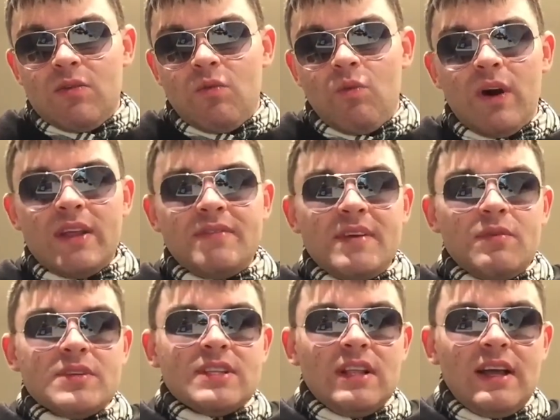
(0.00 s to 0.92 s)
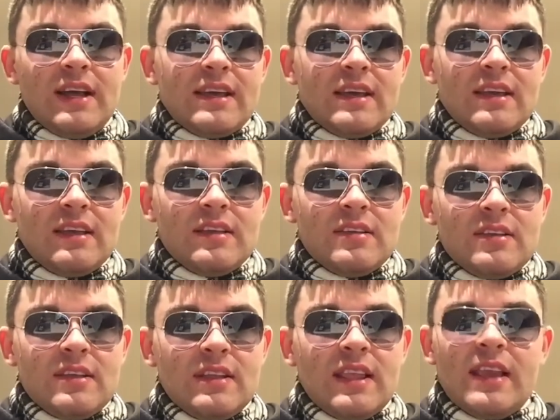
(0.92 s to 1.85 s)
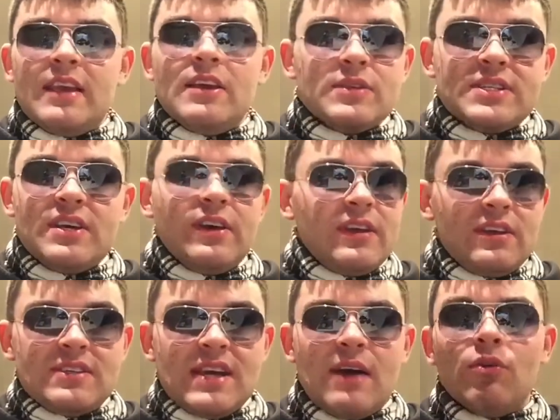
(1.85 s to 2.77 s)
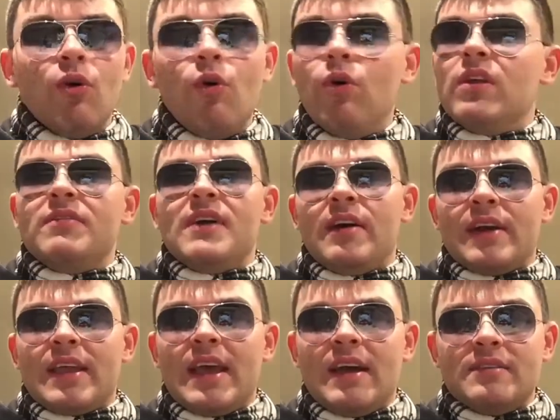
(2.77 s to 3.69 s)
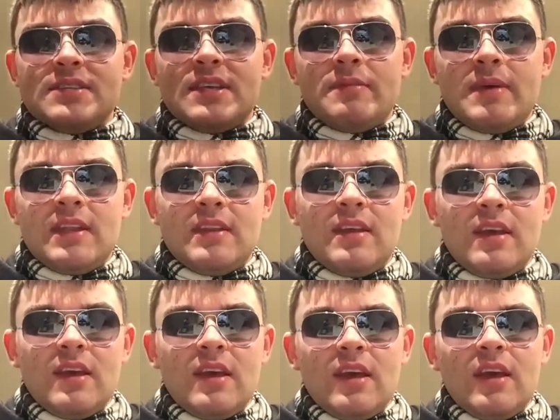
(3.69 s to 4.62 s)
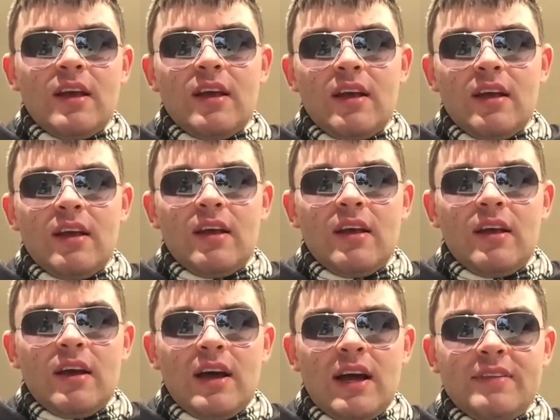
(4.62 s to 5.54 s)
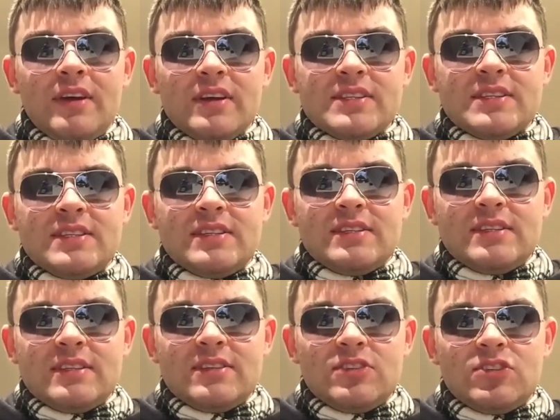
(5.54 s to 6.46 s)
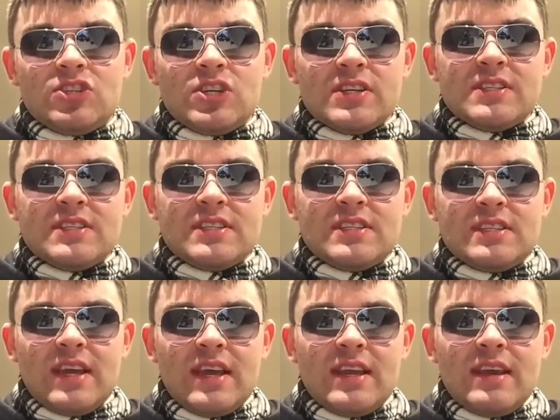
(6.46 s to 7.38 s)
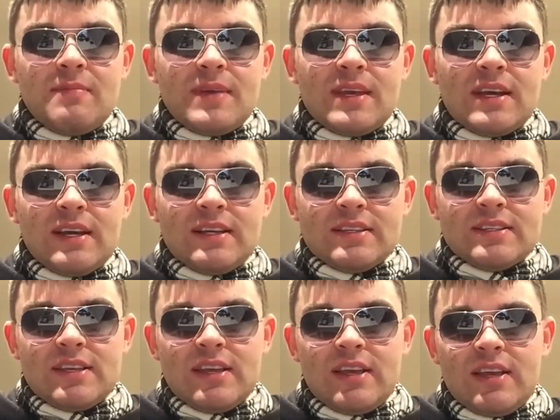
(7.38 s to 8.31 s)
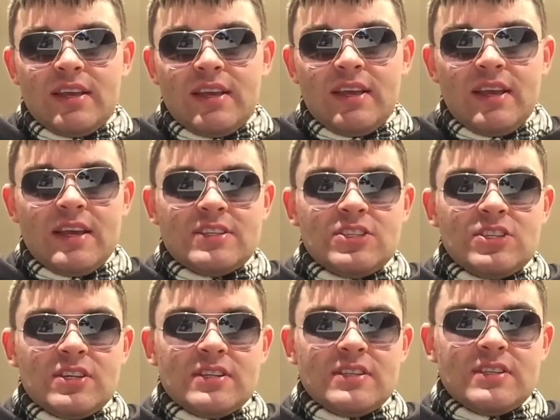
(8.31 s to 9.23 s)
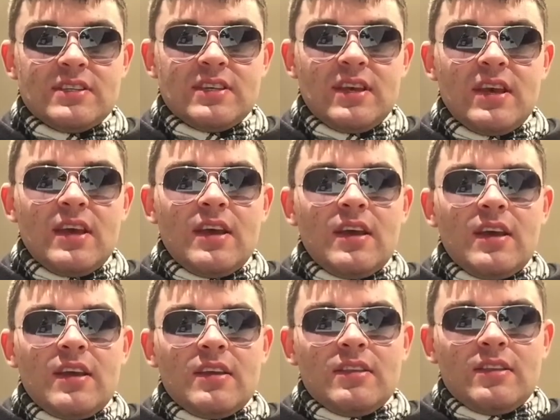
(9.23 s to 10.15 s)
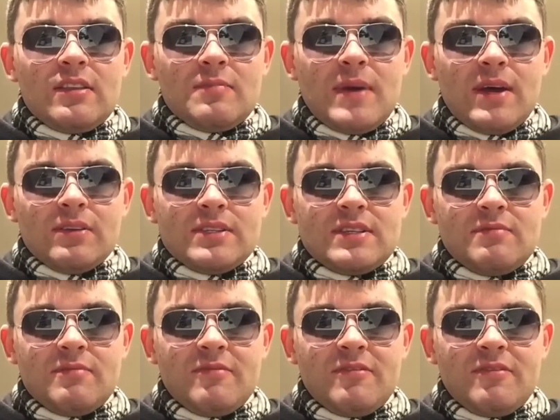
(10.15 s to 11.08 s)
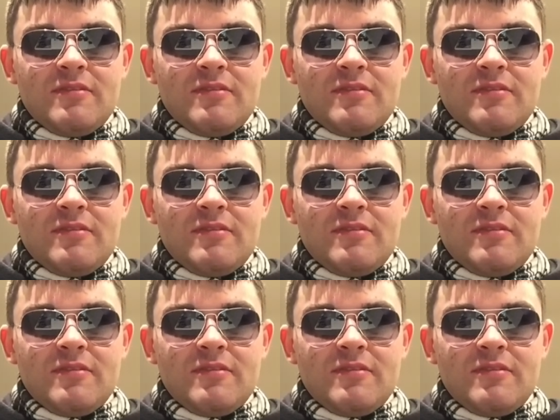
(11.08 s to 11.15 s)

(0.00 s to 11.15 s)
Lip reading: what if it was like they would take down all of our accounts? I mean, I'm not just saying it because it's just the melting